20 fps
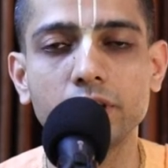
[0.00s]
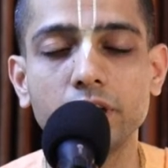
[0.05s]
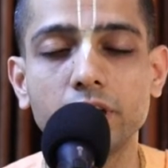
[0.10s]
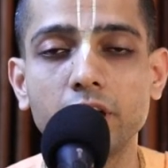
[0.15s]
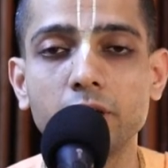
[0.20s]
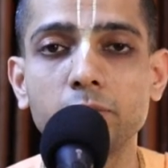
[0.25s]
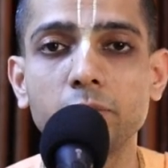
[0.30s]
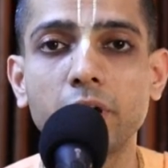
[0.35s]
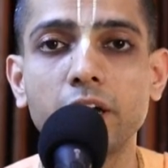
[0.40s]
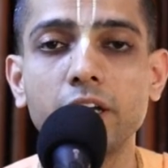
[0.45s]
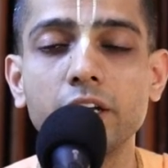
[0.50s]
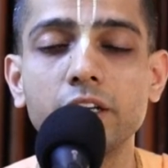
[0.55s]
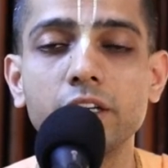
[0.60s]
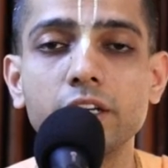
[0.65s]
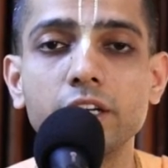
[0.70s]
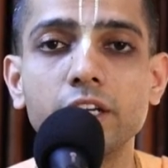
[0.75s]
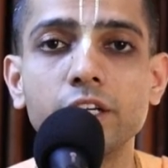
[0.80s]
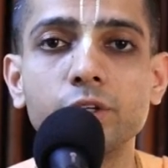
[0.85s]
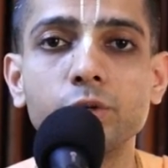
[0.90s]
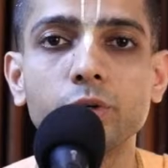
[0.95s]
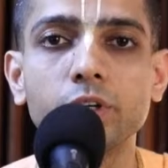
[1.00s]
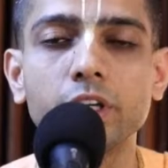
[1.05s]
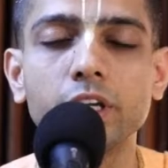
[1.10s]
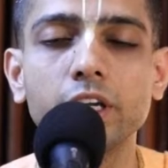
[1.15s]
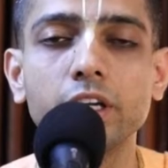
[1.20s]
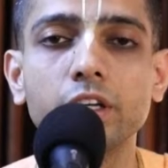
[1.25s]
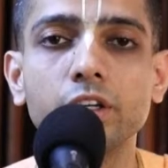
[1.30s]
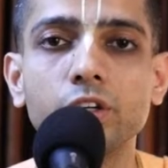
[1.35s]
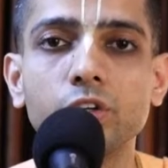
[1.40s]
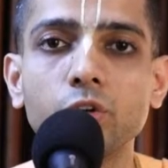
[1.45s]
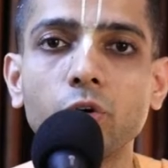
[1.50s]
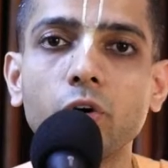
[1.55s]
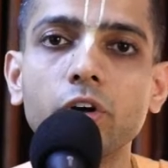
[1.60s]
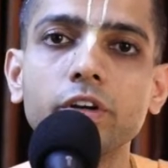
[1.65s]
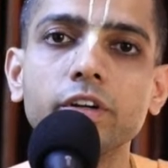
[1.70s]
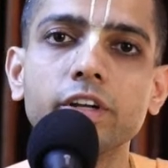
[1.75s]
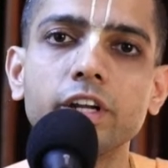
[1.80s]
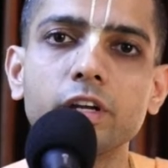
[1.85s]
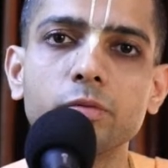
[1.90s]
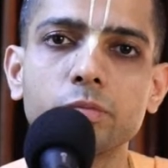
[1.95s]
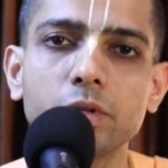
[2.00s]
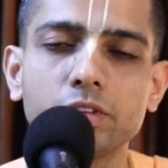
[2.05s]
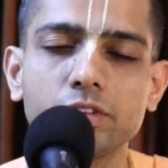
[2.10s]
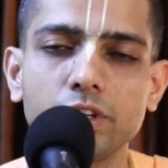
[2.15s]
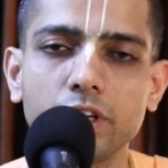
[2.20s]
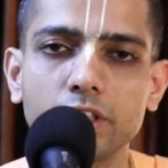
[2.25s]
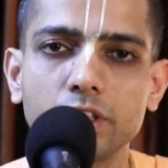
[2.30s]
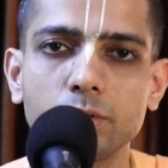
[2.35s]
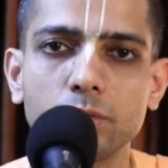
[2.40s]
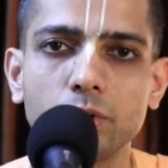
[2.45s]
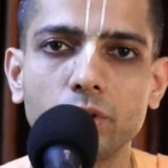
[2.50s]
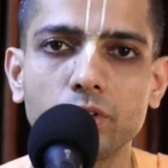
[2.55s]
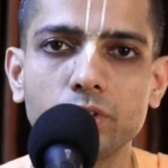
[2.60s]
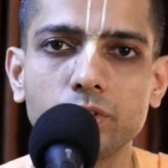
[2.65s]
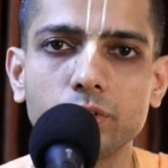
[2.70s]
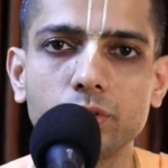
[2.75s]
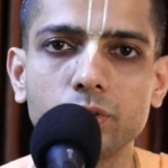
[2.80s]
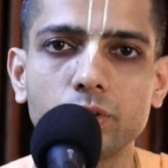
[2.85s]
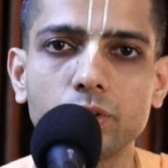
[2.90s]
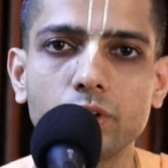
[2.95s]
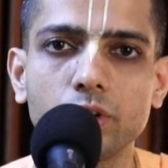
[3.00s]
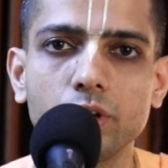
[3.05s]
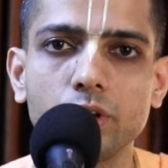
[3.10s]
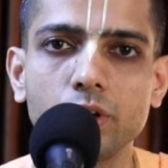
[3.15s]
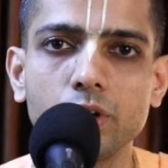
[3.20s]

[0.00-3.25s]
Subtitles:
that I might need to take non-grain prasadam also.